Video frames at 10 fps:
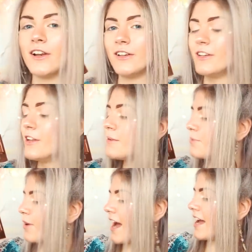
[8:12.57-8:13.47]

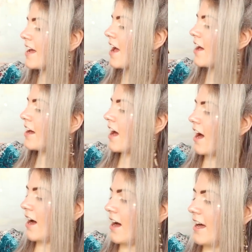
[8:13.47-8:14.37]
L'Ombre,
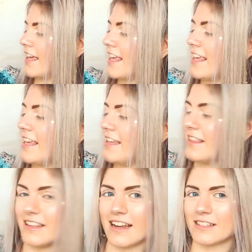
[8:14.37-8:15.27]

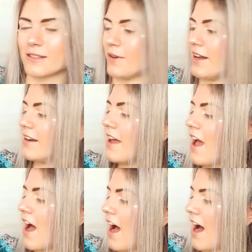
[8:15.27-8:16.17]
the next one,
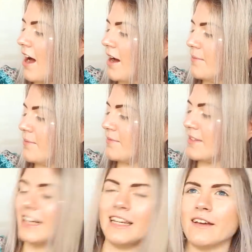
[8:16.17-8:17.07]

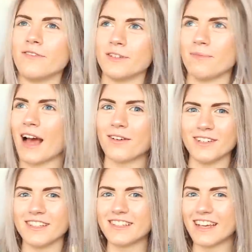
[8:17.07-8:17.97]
Lived
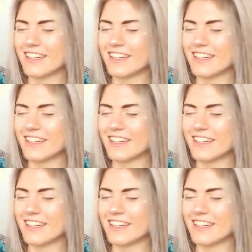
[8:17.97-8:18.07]
Backwards,